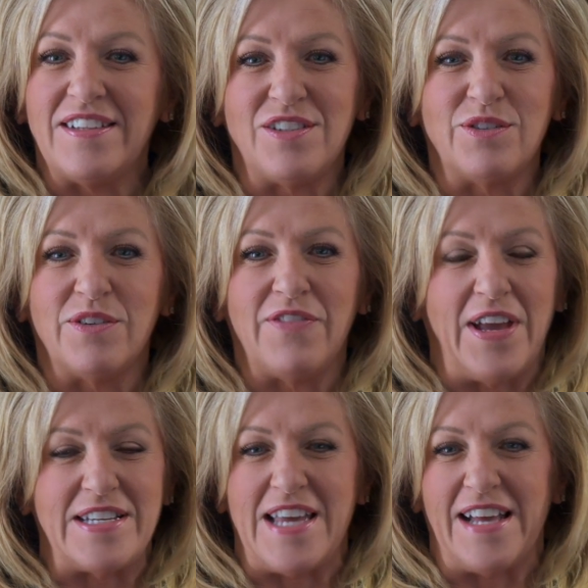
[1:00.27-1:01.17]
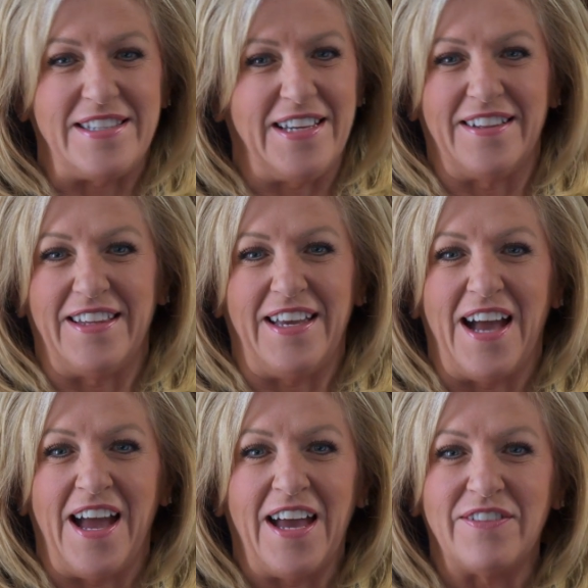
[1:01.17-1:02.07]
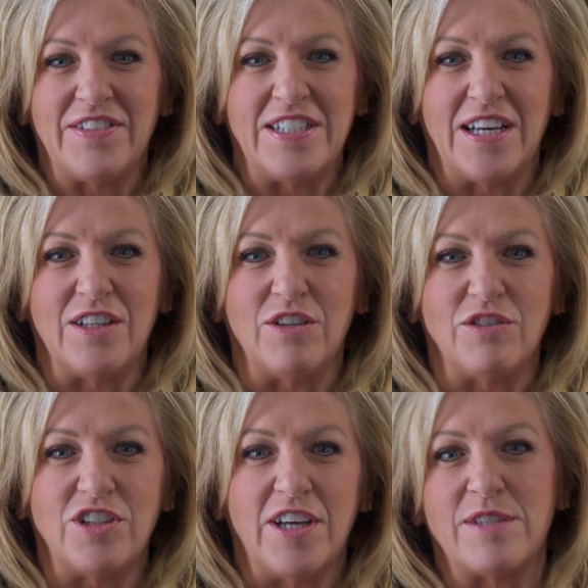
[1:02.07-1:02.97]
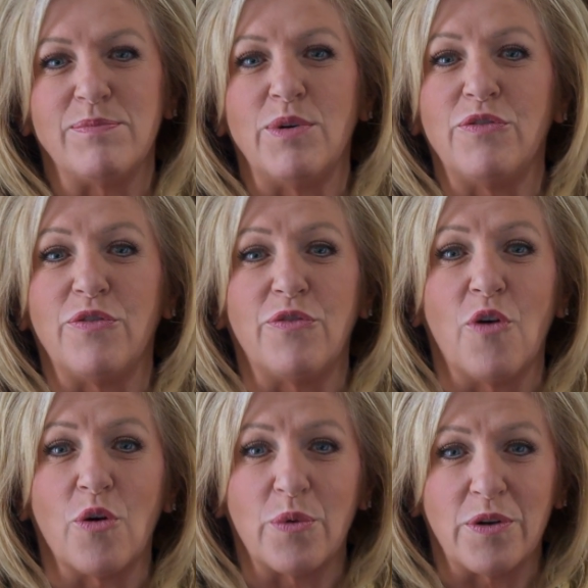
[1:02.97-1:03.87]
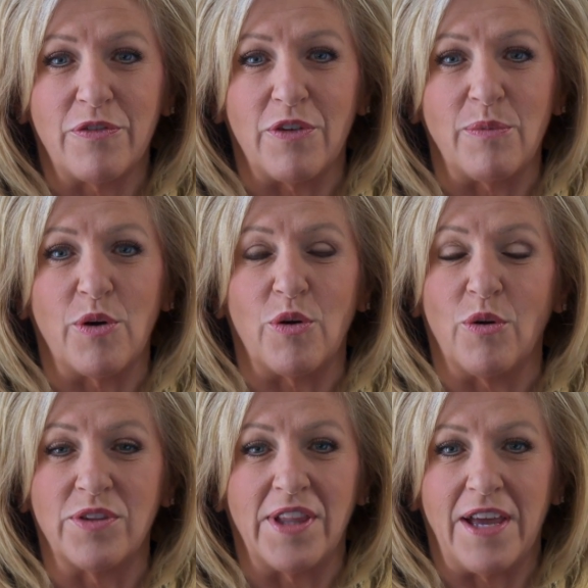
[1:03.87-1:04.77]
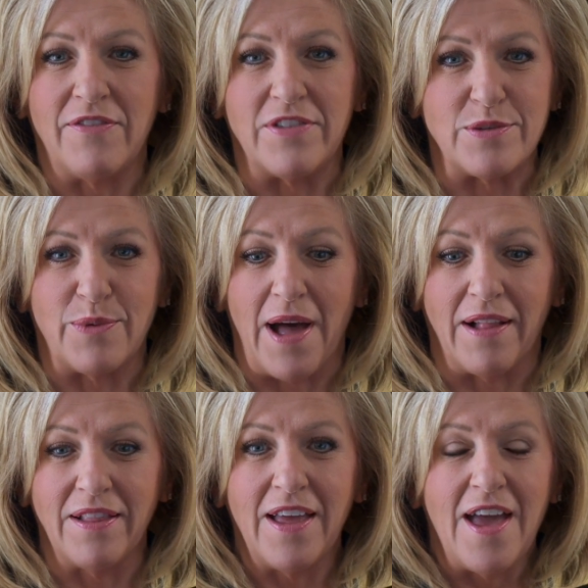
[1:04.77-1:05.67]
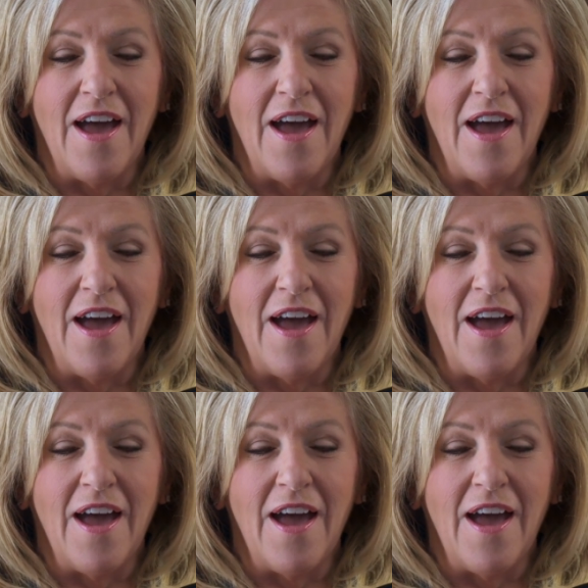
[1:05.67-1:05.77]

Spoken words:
is doing fantastically. I have to tell you, she has moved forward from her old life as well.